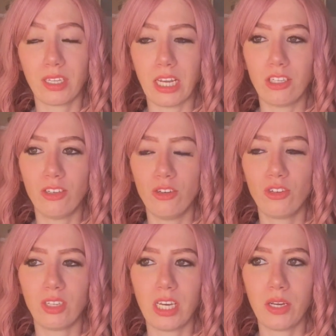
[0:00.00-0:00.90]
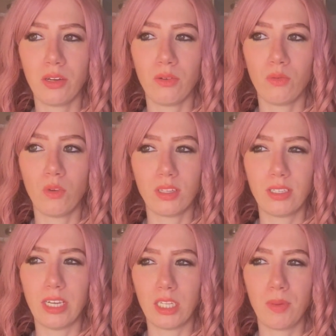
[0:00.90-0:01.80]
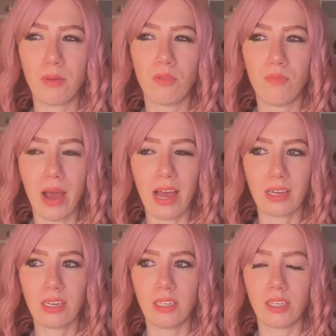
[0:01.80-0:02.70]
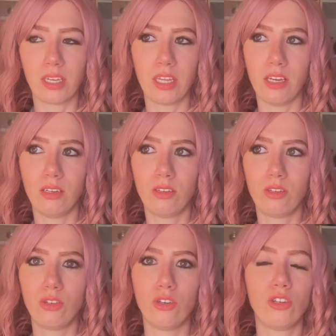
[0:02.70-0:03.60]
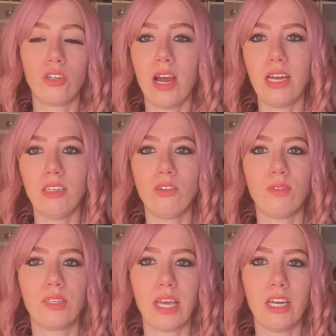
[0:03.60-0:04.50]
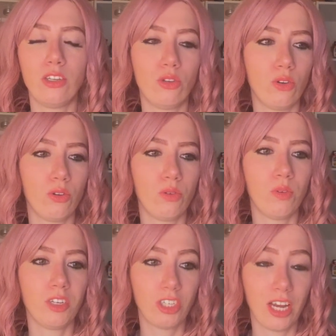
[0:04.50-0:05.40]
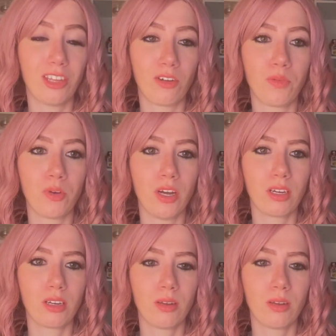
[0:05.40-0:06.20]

Like, that's usually what sets people back. It's like they're too shy, they're too scared to share their own work.